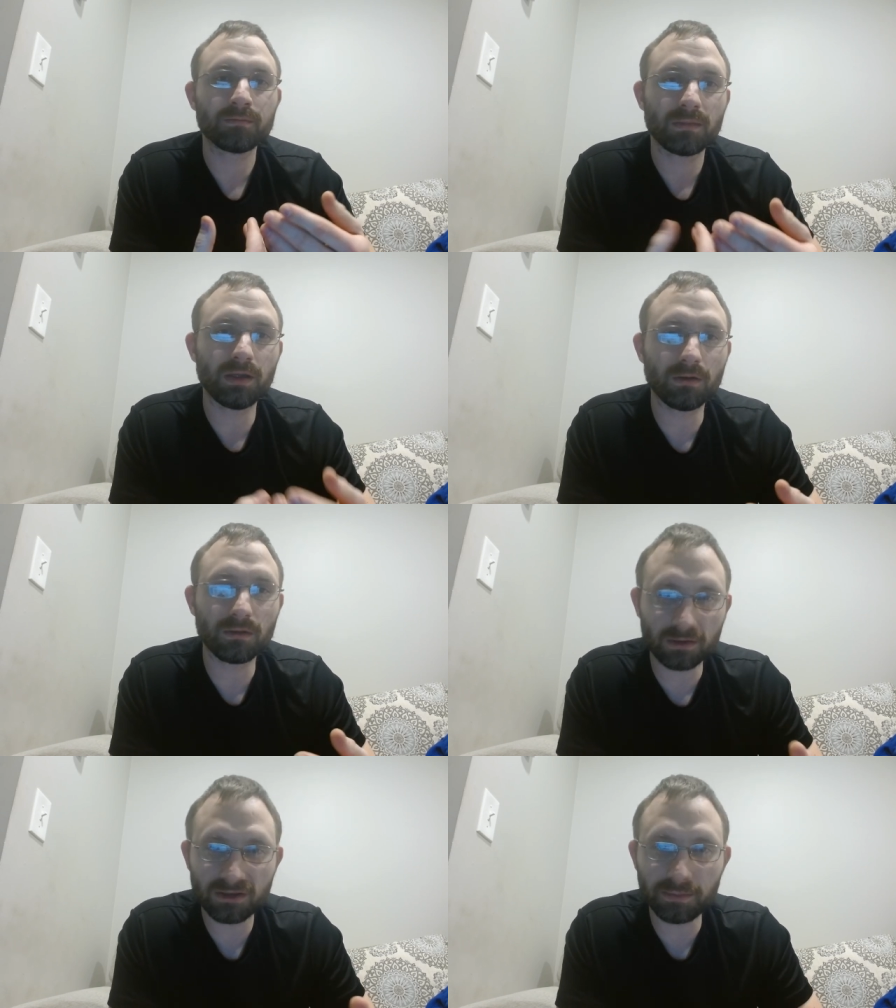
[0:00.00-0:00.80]
they don't
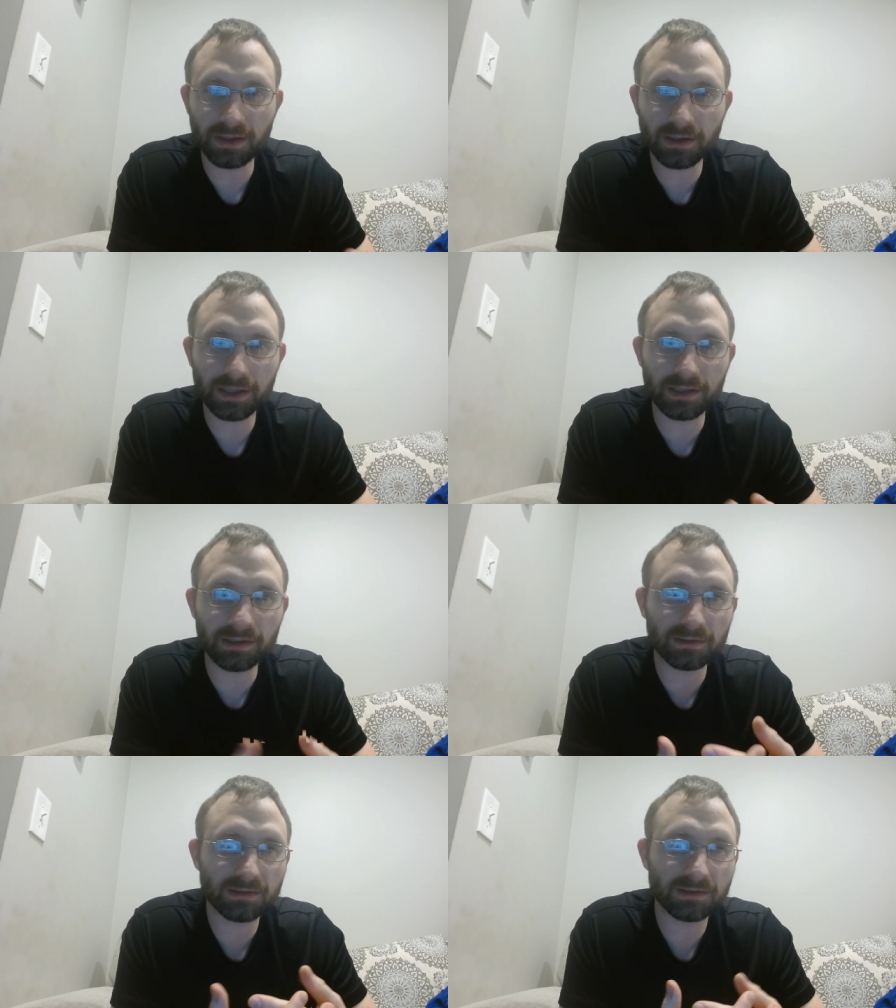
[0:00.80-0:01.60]

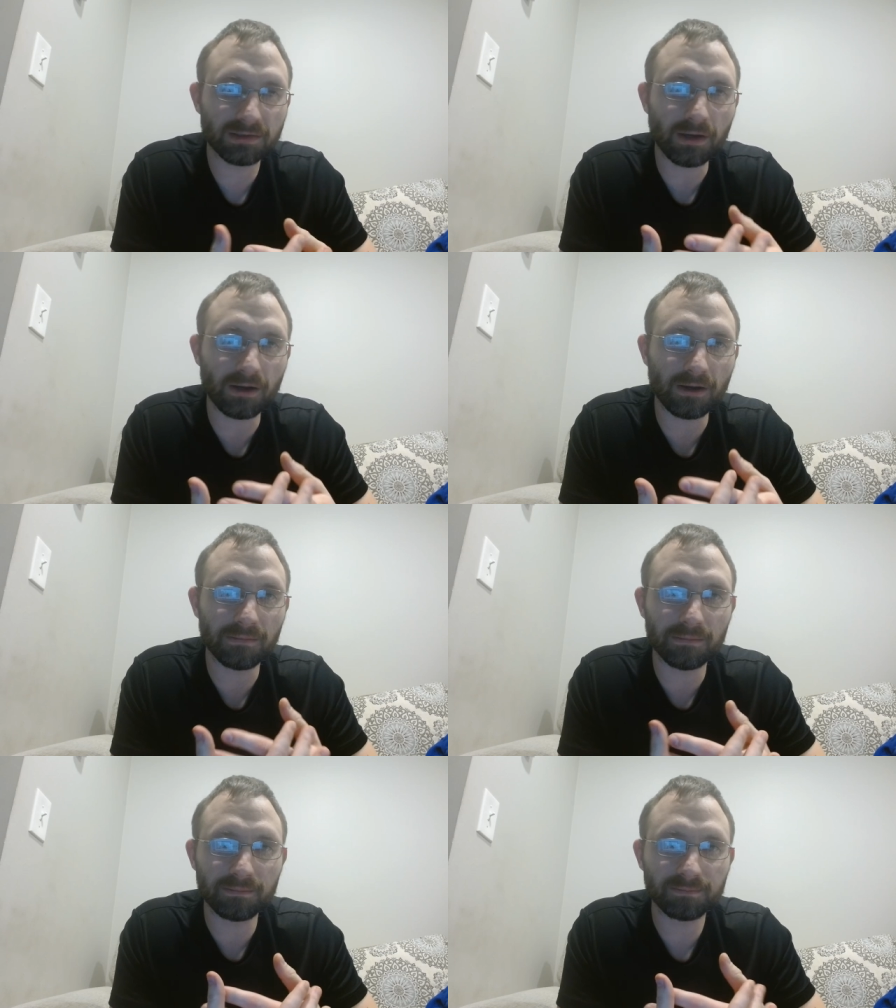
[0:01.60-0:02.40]
experience
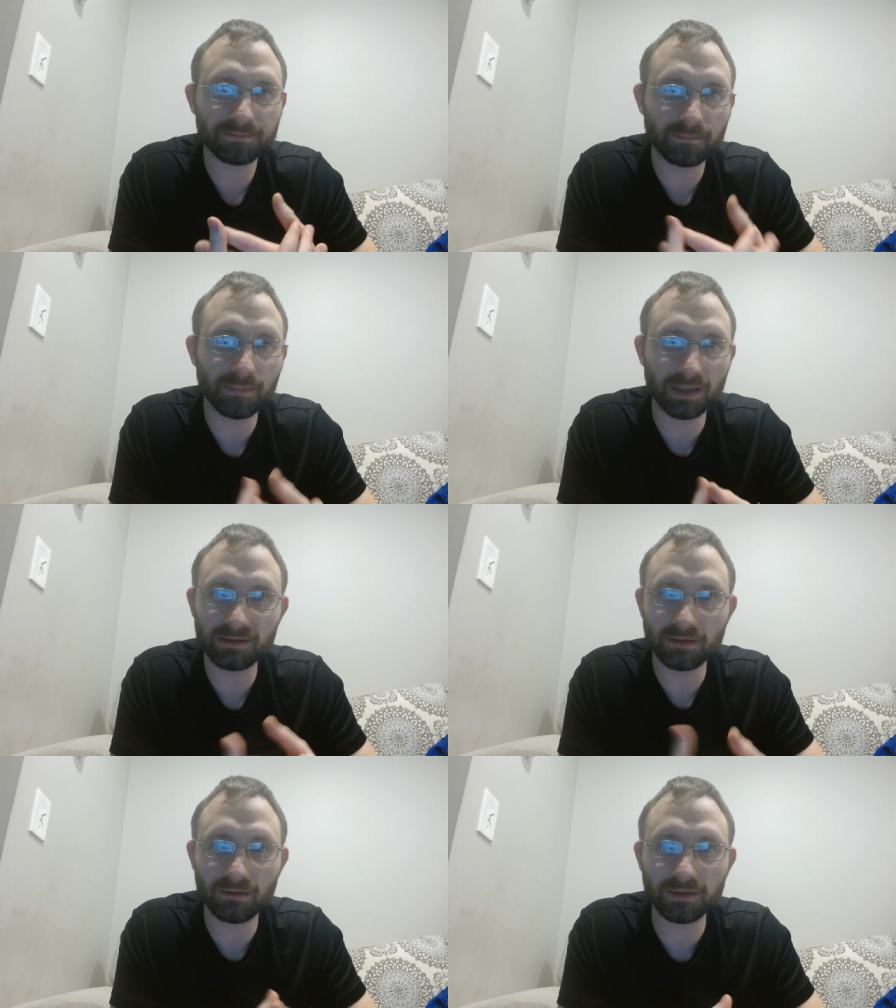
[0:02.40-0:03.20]
um,
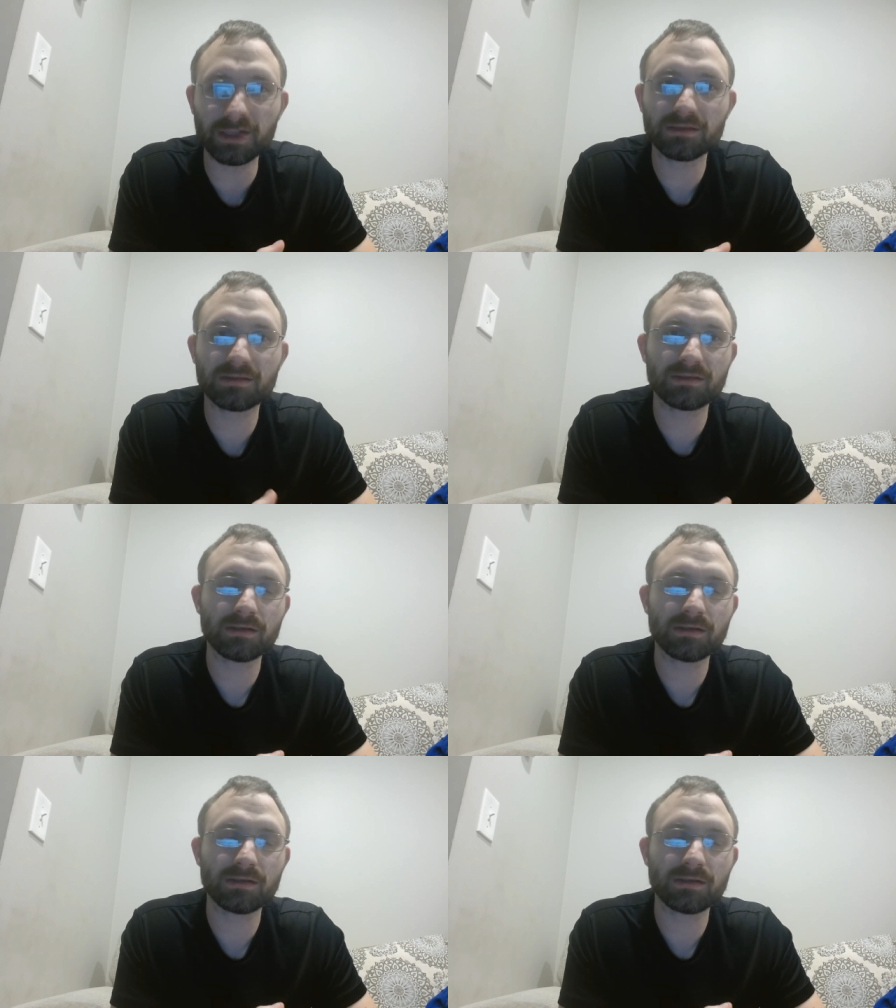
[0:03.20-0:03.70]
mental illness